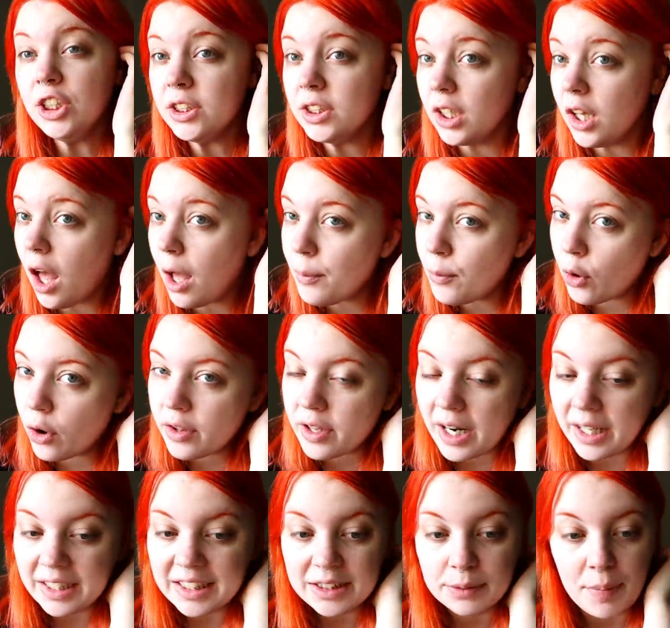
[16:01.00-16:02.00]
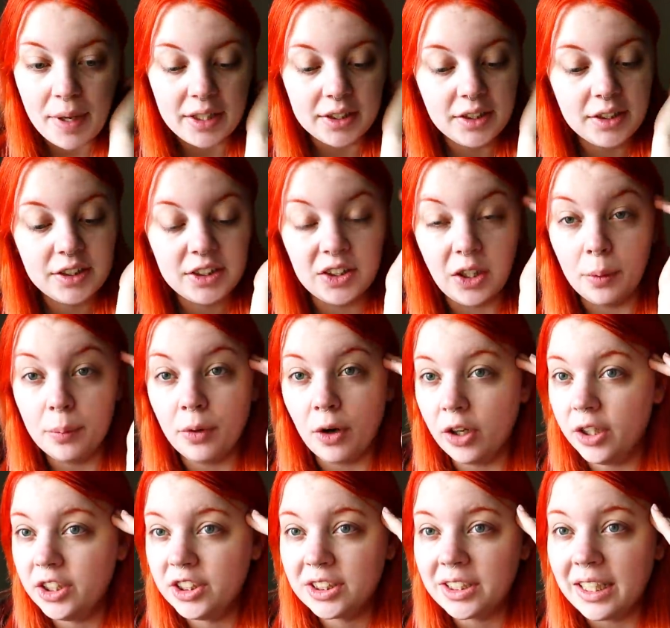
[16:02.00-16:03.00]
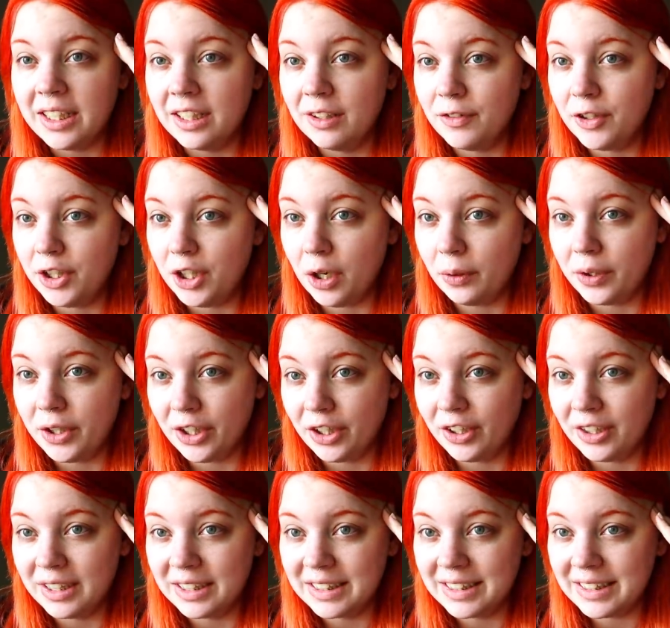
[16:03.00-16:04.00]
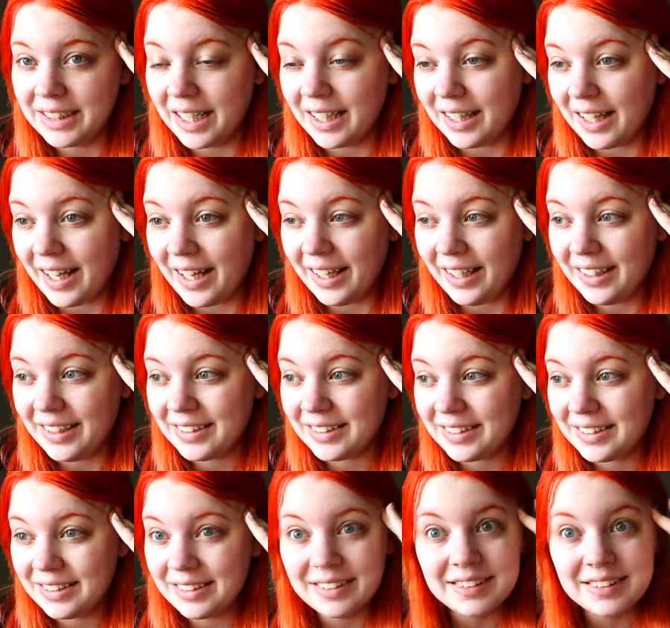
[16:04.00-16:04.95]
just a lot more than I expected, so I'm probably just gonna end the video here and say, like,